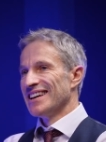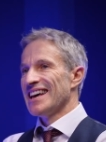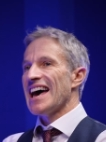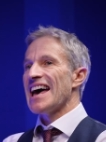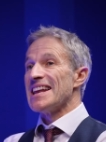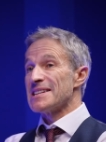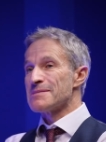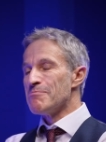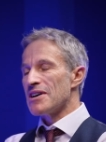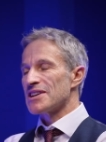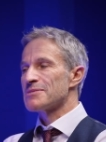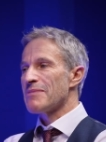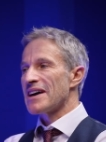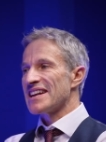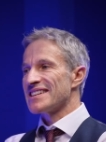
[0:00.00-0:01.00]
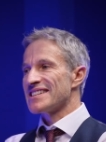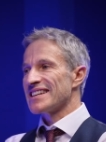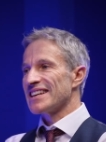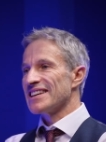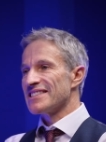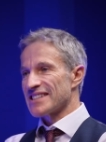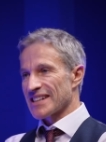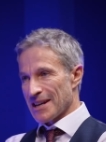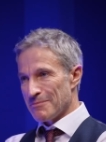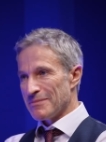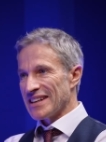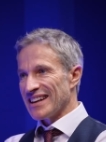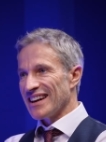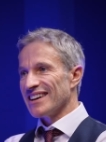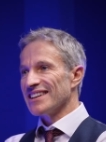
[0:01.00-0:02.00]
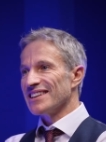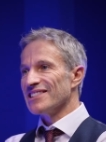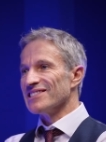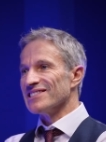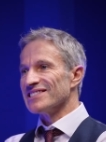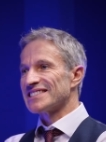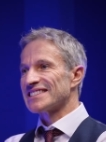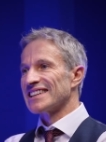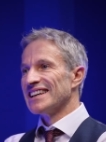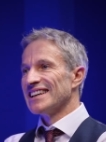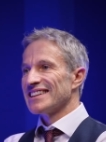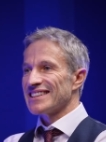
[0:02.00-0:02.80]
and it's much better to use a company like yours.